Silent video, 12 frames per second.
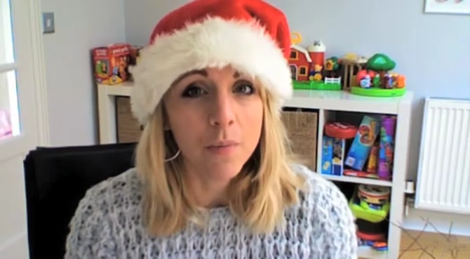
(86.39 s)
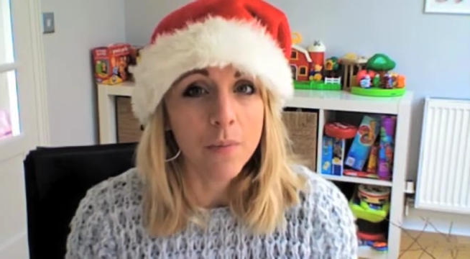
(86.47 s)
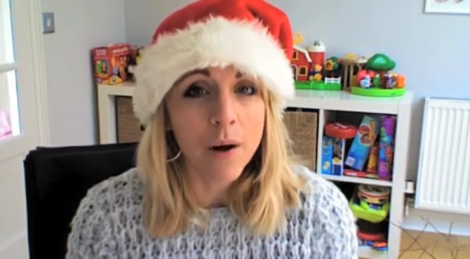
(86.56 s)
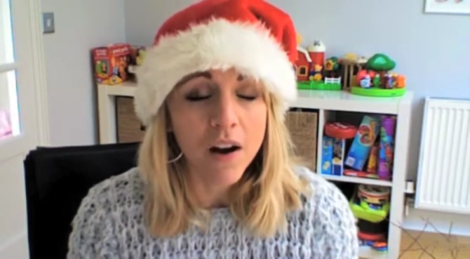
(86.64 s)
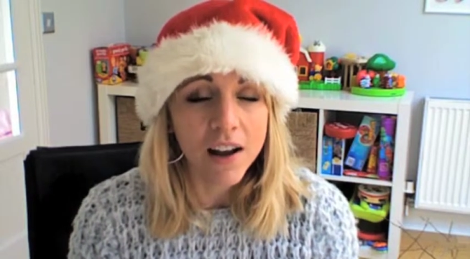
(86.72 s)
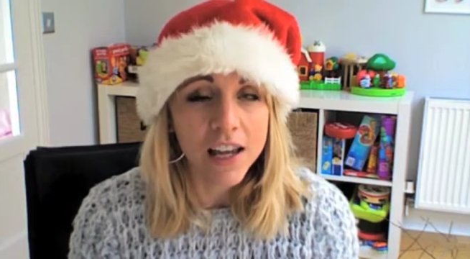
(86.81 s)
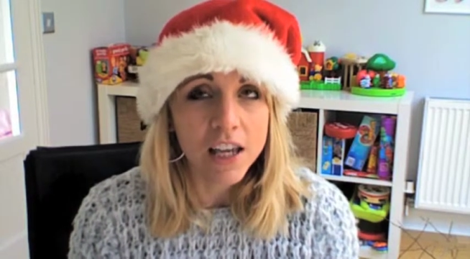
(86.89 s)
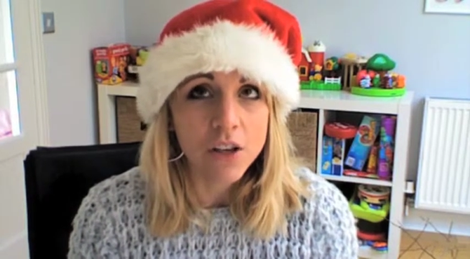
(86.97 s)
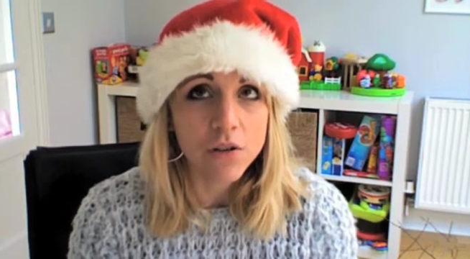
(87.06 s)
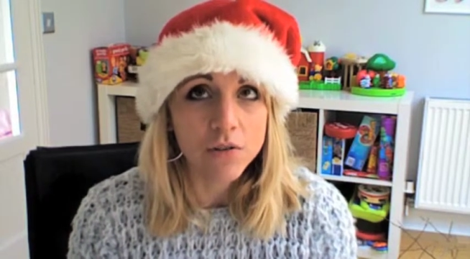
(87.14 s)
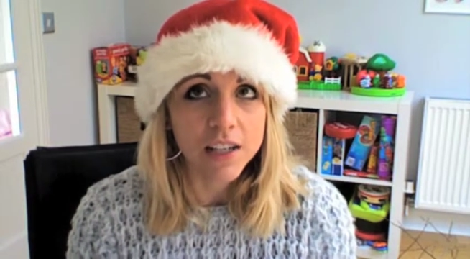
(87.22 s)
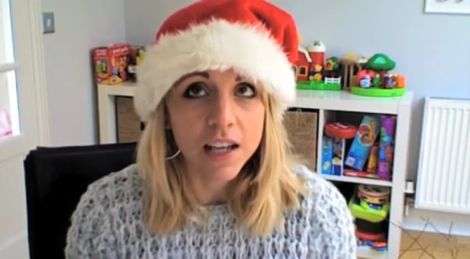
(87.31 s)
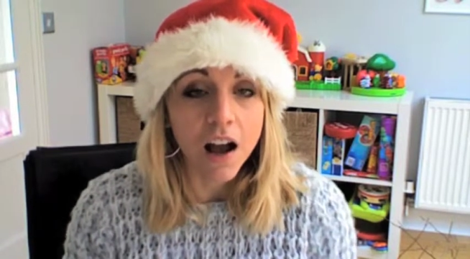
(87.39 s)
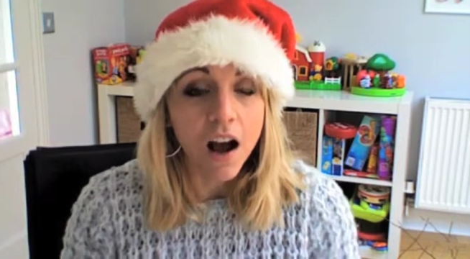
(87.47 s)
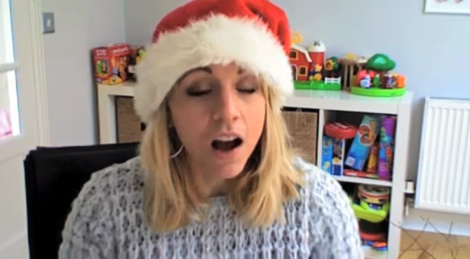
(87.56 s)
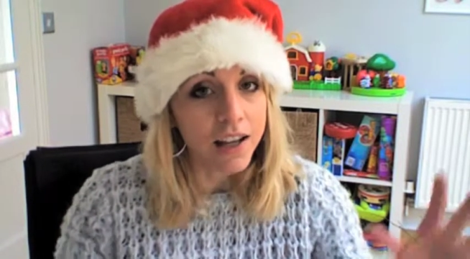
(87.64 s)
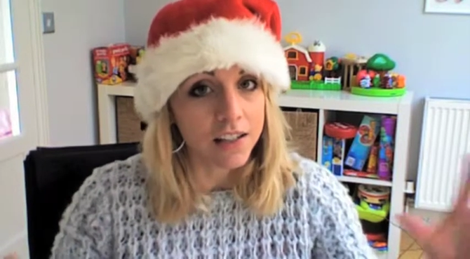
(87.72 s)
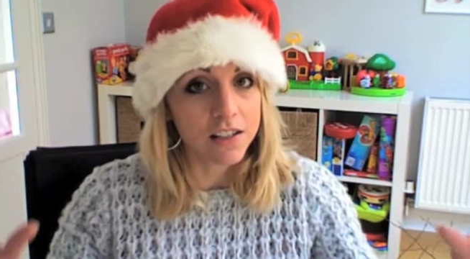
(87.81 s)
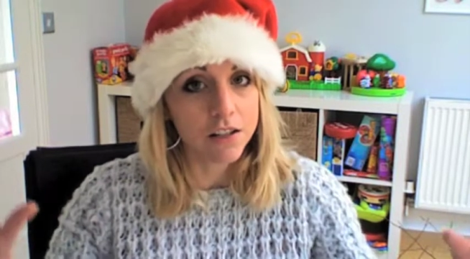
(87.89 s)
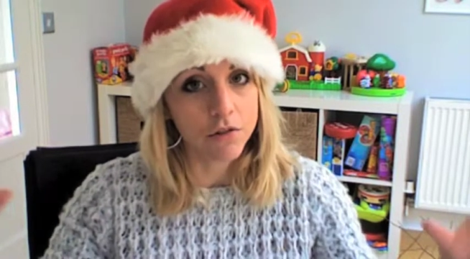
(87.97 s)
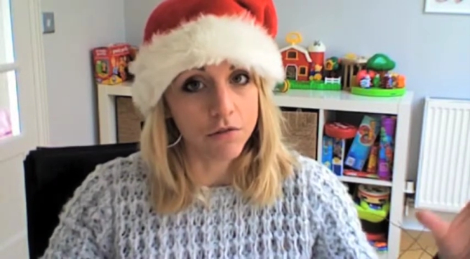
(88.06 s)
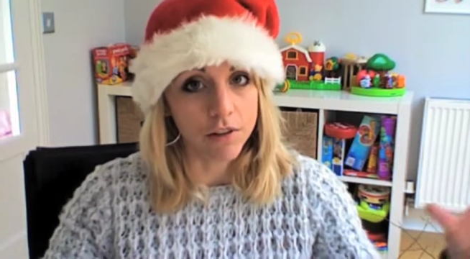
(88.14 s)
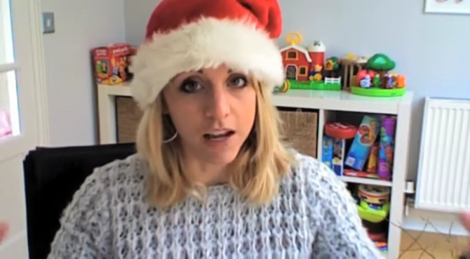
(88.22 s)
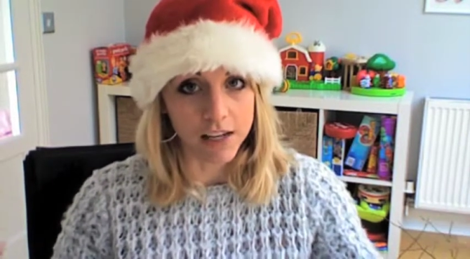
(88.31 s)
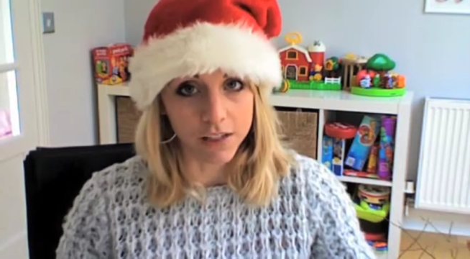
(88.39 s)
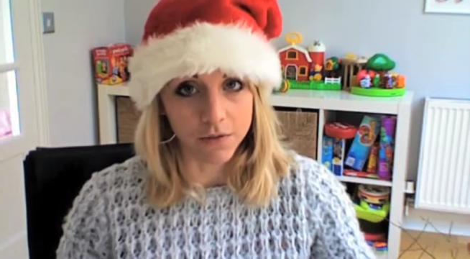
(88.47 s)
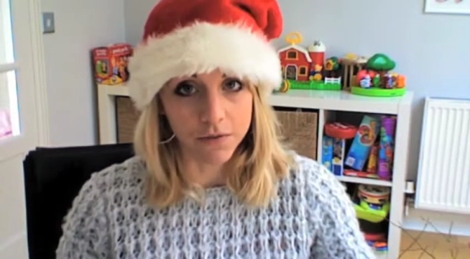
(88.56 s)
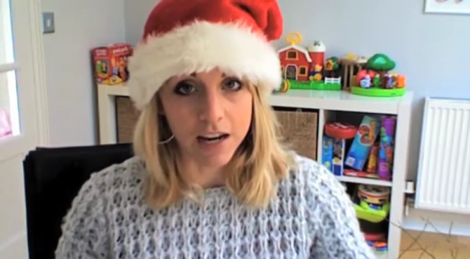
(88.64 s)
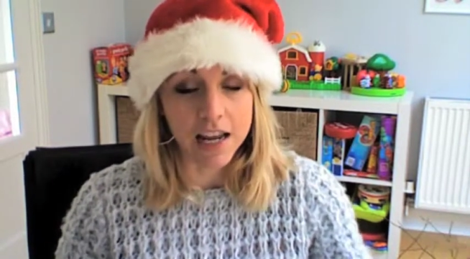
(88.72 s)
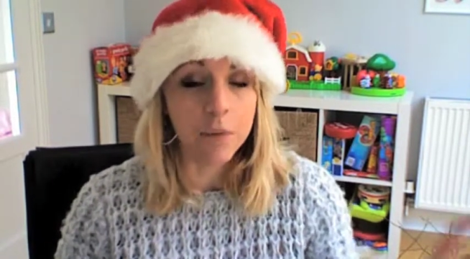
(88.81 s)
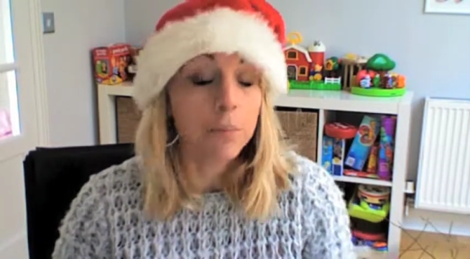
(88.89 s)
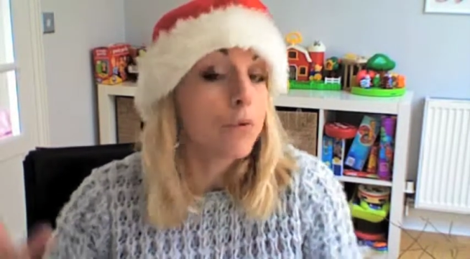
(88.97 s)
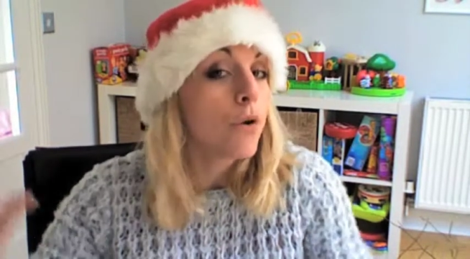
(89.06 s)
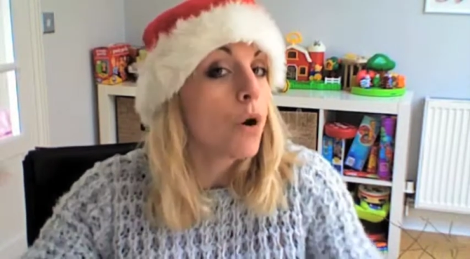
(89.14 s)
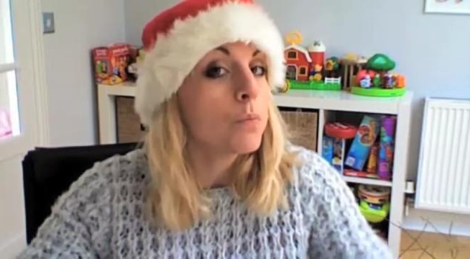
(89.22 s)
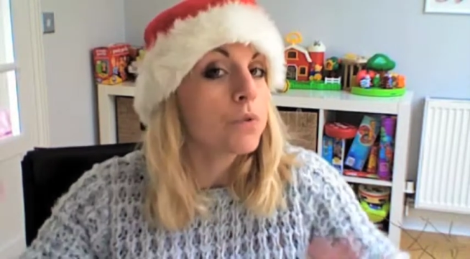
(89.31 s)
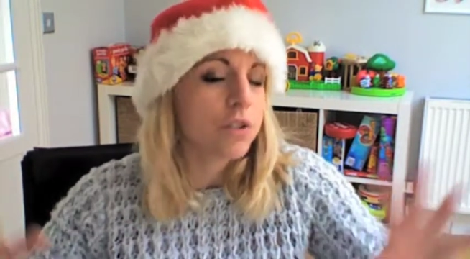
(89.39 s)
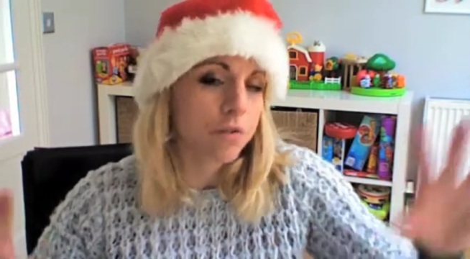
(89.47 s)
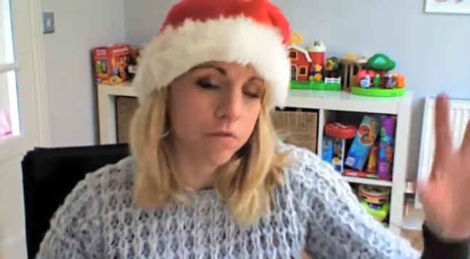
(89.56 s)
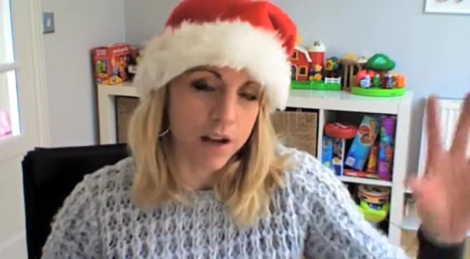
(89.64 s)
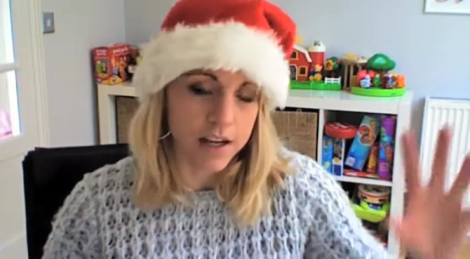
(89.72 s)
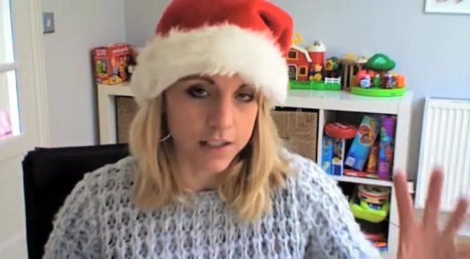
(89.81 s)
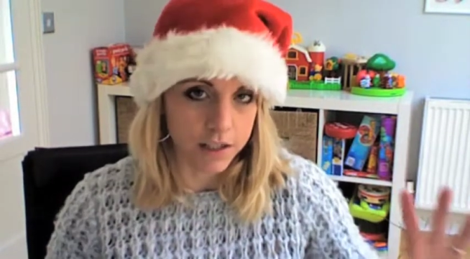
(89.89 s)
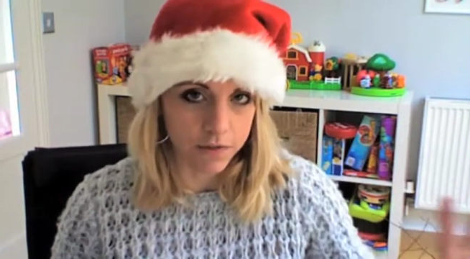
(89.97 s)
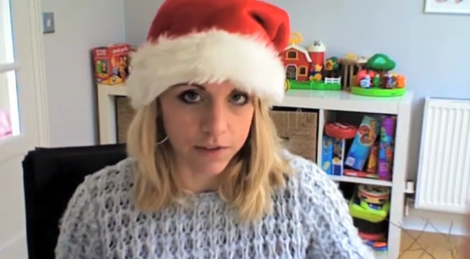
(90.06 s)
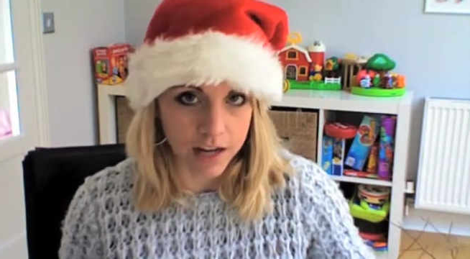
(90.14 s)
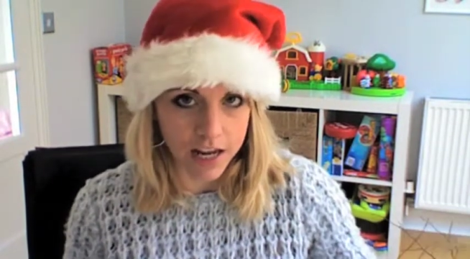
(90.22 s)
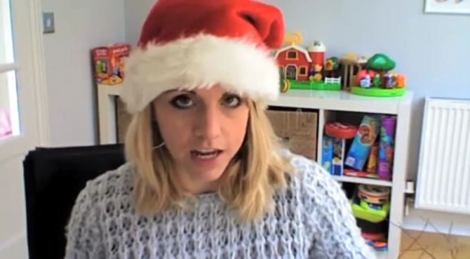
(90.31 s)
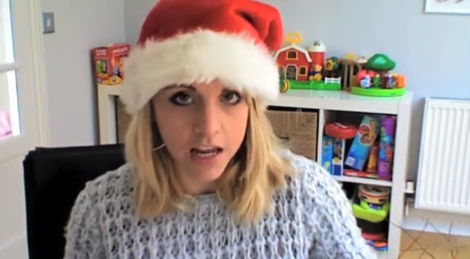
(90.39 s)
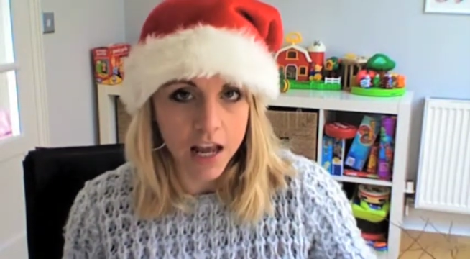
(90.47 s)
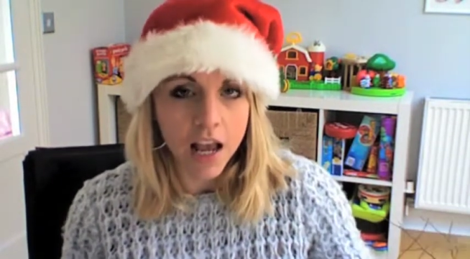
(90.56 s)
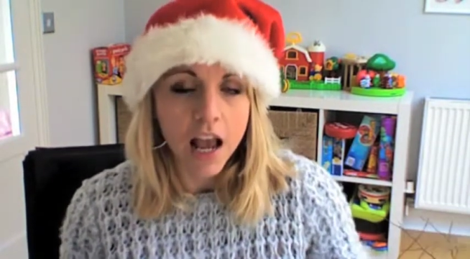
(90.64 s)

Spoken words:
by using height creatively and props creatively,